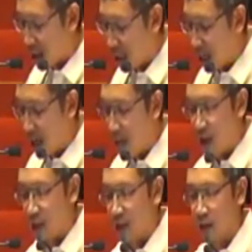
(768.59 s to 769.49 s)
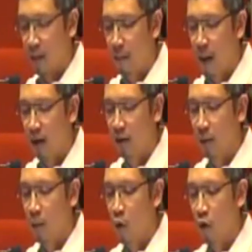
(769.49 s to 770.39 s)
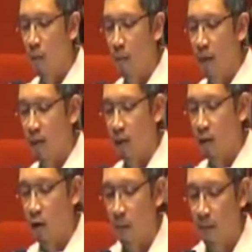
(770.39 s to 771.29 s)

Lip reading: deliberates the Bangsamoro Basic Law.